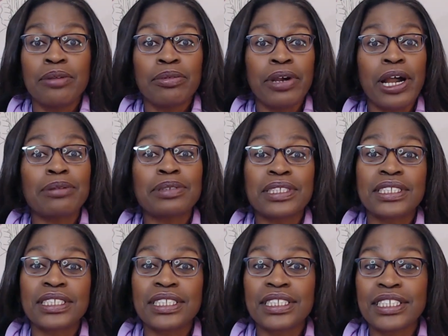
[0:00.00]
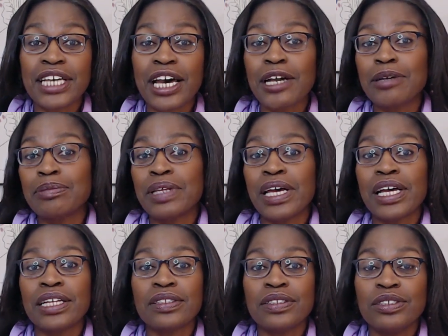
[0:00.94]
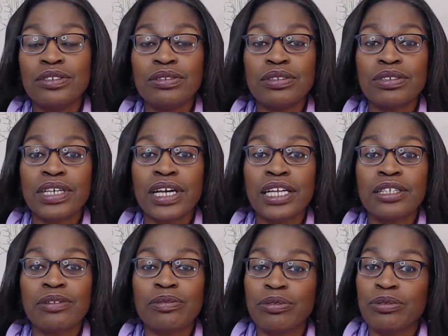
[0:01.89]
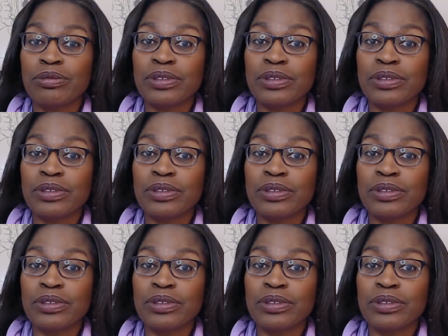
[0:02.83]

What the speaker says: Perhaps this is the time that you kind of